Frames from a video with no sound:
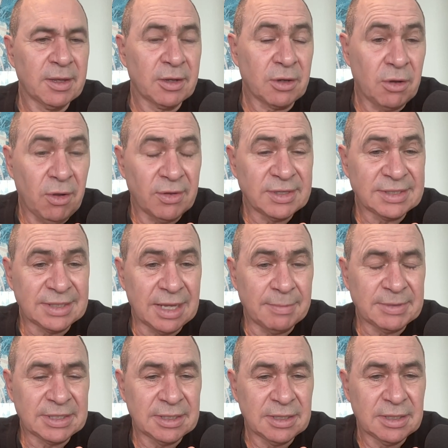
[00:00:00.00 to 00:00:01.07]

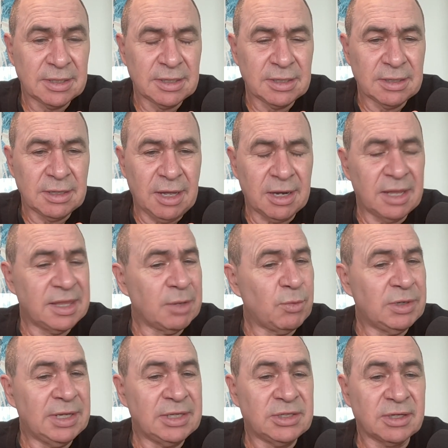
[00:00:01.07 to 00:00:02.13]
concept. I don't think we
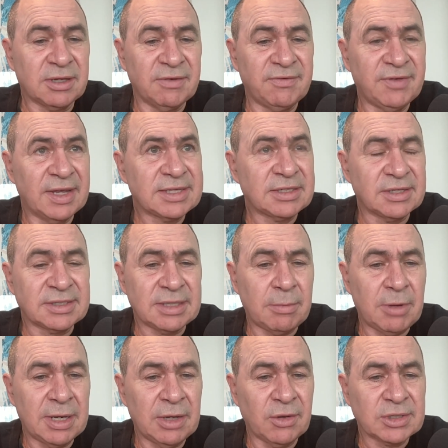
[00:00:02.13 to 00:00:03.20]
need to confess to
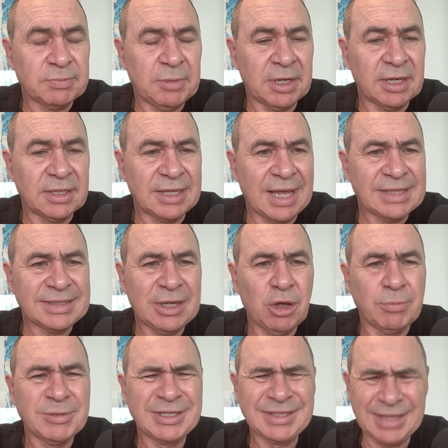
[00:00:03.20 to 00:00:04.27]
someone else, but it does
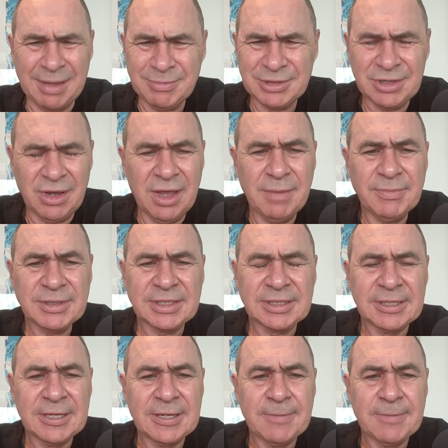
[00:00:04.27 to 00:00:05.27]
help sometimes.